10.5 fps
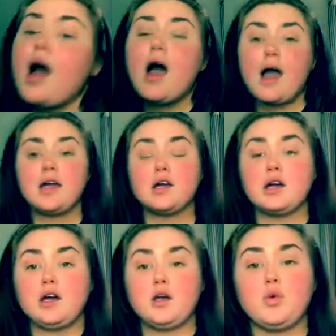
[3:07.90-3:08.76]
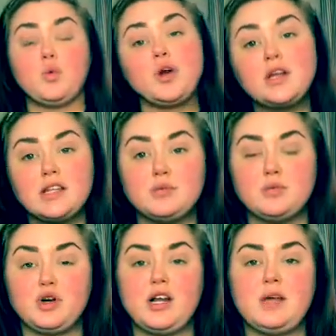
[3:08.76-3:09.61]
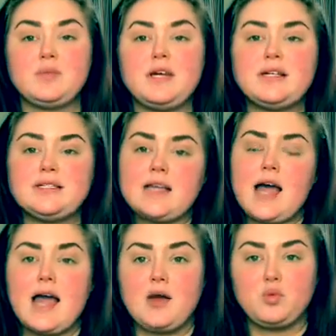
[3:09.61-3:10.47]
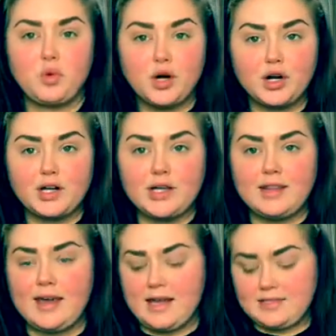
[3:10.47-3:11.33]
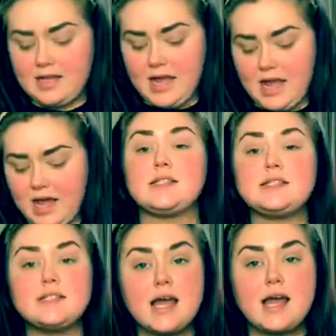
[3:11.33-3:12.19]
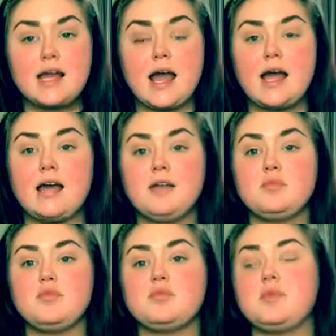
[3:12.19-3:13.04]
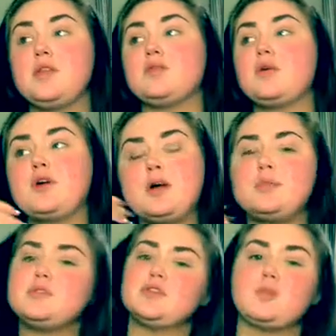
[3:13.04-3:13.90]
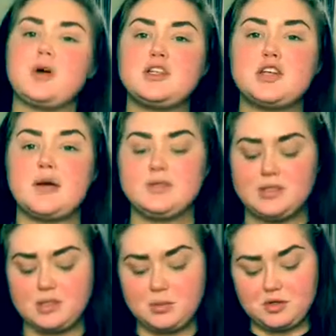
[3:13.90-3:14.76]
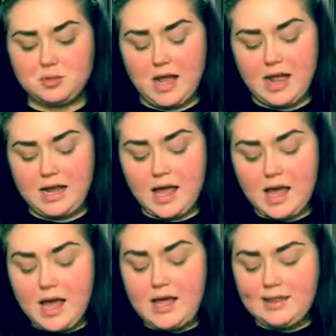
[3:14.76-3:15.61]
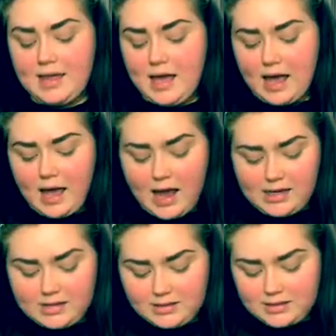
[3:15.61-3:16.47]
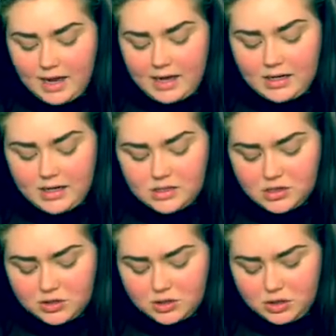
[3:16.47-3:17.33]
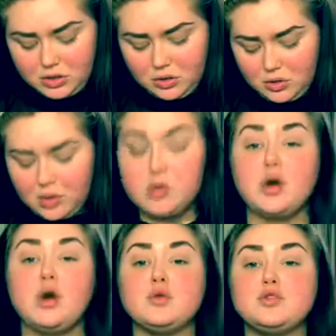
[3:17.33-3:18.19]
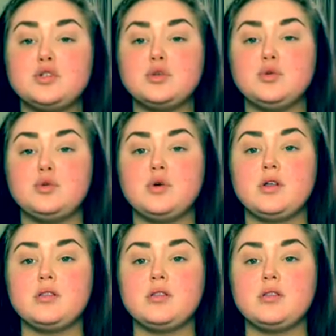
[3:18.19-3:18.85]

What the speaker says: I could work in the morning because I had work that day. Instead, I had been throwing up so much, I was in so much pain that I decided to go to the